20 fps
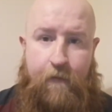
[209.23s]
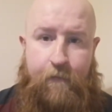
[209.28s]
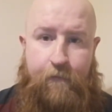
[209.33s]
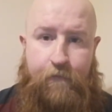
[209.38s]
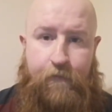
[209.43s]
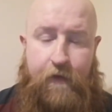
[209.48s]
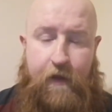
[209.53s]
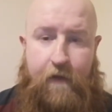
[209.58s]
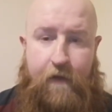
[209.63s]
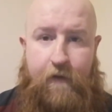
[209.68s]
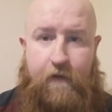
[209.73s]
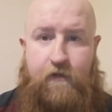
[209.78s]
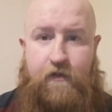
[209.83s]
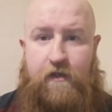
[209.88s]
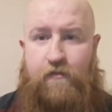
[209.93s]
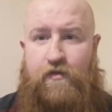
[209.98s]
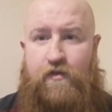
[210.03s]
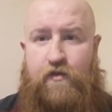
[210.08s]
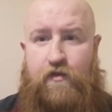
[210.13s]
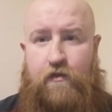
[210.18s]
Yeah, man,
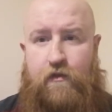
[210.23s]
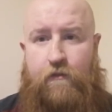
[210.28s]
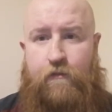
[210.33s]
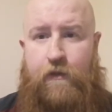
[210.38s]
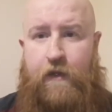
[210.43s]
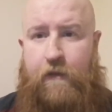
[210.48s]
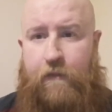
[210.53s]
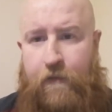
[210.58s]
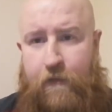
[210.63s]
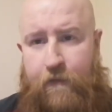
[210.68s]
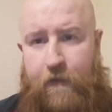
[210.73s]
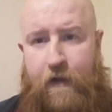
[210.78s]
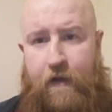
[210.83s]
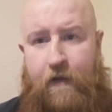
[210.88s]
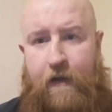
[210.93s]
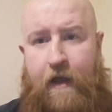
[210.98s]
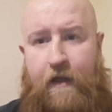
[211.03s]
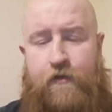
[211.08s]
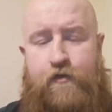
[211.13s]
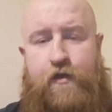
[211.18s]
gypsies are good people, man.
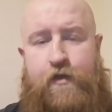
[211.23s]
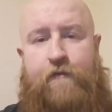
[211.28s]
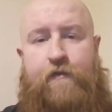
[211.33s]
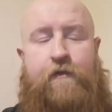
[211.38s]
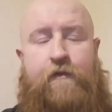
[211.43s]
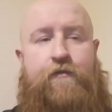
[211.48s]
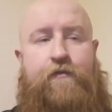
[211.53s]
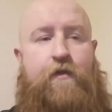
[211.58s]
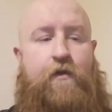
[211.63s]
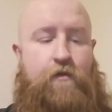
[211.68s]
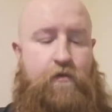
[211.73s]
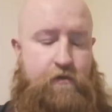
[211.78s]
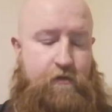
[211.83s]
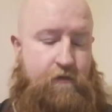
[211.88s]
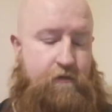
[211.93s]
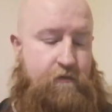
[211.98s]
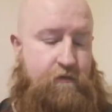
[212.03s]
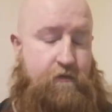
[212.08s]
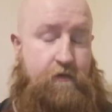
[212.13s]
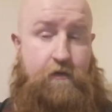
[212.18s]
Like travelling folk.
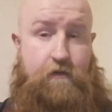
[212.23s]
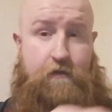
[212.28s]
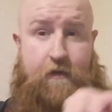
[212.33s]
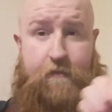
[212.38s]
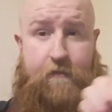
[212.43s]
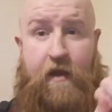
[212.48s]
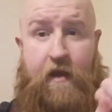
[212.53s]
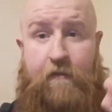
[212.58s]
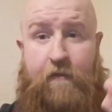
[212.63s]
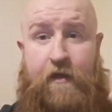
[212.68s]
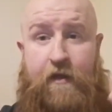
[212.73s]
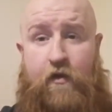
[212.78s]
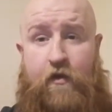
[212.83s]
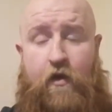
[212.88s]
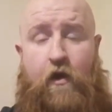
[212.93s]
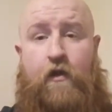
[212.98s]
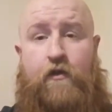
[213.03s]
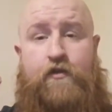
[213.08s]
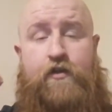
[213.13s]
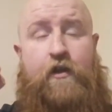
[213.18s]
Might be a
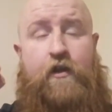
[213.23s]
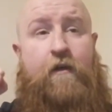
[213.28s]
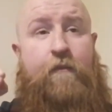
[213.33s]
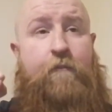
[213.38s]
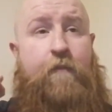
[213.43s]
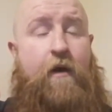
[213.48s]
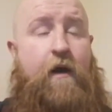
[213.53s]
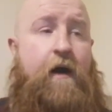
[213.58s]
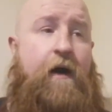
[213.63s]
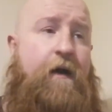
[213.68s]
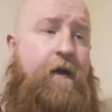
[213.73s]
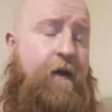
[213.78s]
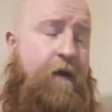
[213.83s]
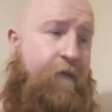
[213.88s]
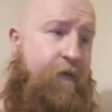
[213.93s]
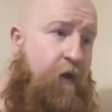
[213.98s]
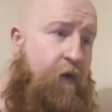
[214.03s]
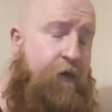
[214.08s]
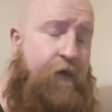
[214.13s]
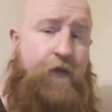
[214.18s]
gorger, but I,
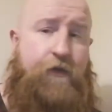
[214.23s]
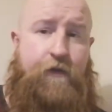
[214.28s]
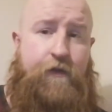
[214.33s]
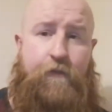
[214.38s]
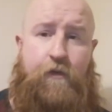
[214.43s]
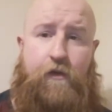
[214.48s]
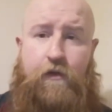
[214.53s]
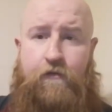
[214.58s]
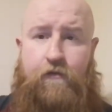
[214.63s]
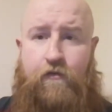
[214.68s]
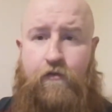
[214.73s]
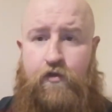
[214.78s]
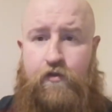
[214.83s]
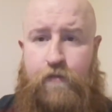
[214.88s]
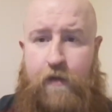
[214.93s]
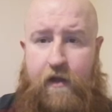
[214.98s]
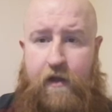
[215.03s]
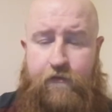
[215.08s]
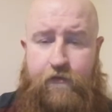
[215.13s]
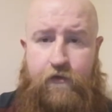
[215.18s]
have got nothing but love and
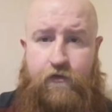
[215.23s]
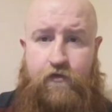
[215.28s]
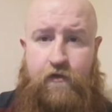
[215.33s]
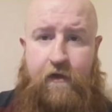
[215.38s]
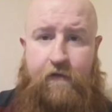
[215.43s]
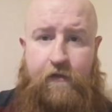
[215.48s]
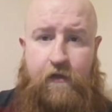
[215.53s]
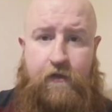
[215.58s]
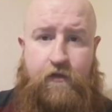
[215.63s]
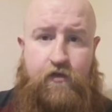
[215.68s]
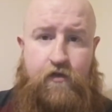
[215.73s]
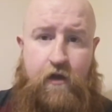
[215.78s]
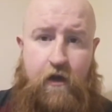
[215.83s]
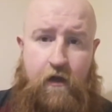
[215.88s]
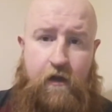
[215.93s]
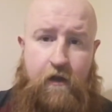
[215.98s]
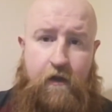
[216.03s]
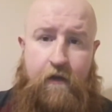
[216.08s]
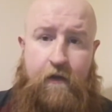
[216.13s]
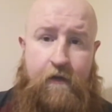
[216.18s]
respect for travellers. Got
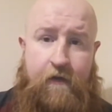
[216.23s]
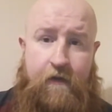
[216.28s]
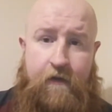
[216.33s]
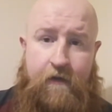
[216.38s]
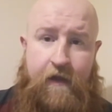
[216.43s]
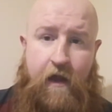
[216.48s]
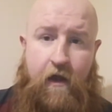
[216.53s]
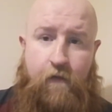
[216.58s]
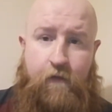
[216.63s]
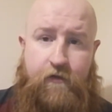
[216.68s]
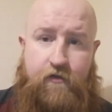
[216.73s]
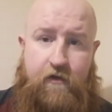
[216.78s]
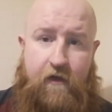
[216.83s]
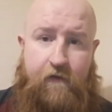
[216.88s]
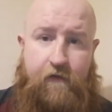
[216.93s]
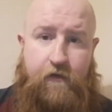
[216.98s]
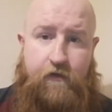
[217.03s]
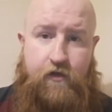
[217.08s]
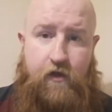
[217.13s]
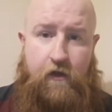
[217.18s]
get on with
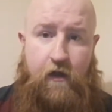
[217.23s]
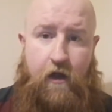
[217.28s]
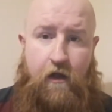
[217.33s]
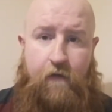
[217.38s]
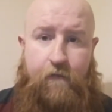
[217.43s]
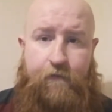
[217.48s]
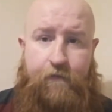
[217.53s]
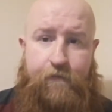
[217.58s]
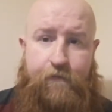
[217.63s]
travellers a lot.